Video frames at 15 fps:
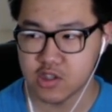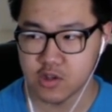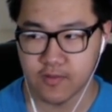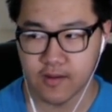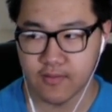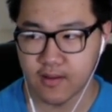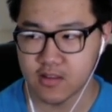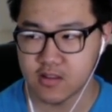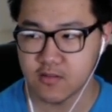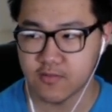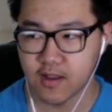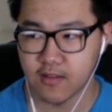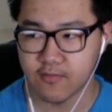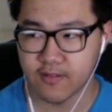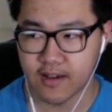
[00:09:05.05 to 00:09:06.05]

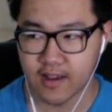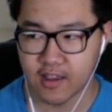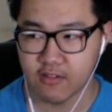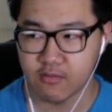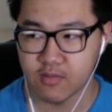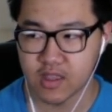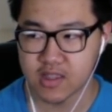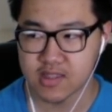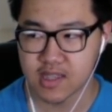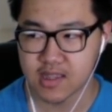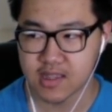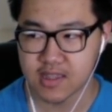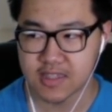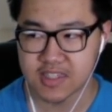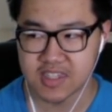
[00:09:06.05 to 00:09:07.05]
255, means that
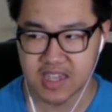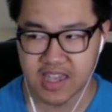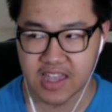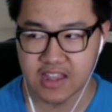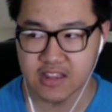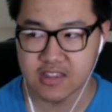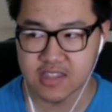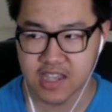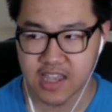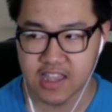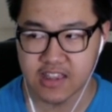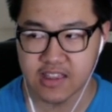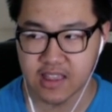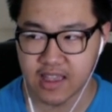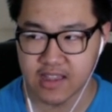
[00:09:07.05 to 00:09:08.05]
this 10,
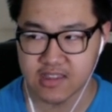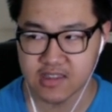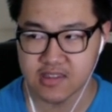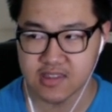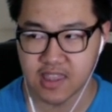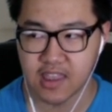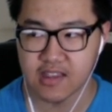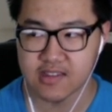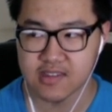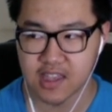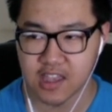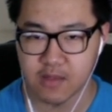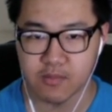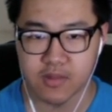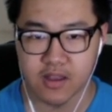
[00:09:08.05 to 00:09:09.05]
has to stay the
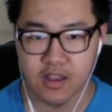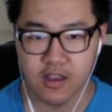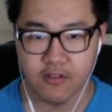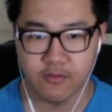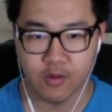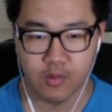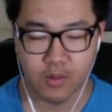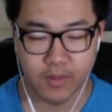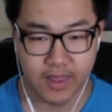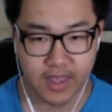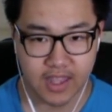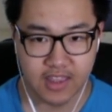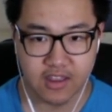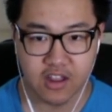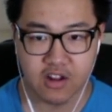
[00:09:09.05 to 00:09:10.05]
same from the
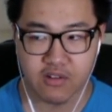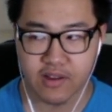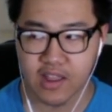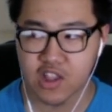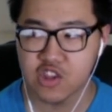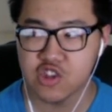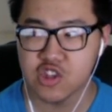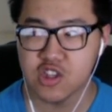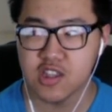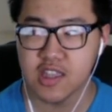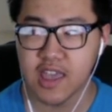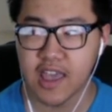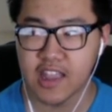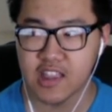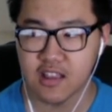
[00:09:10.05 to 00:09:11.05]
beginning of the range to
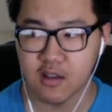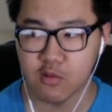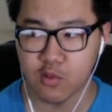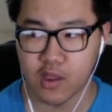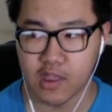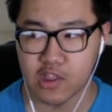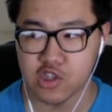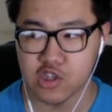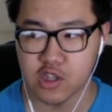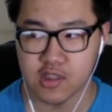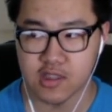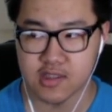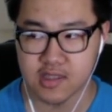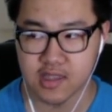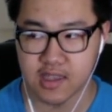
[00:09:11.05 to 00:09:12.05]
the end of the range. In
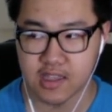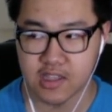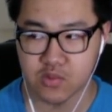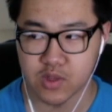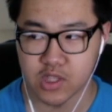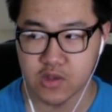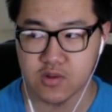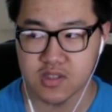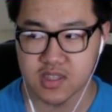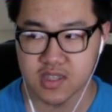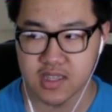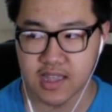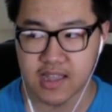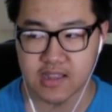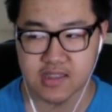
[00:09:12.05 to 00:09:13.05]
this case, we do see
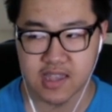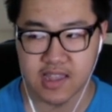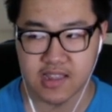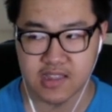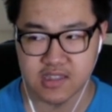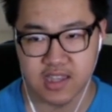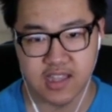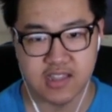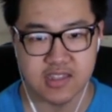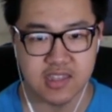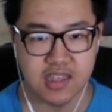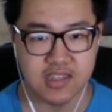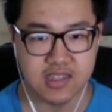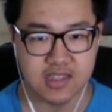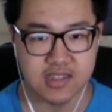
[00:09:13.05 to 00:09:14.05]
that 10
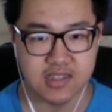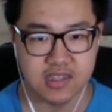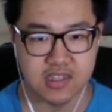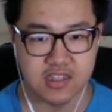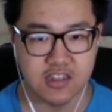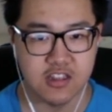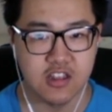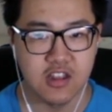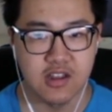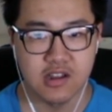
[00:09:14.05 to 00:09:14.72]
stays consistent.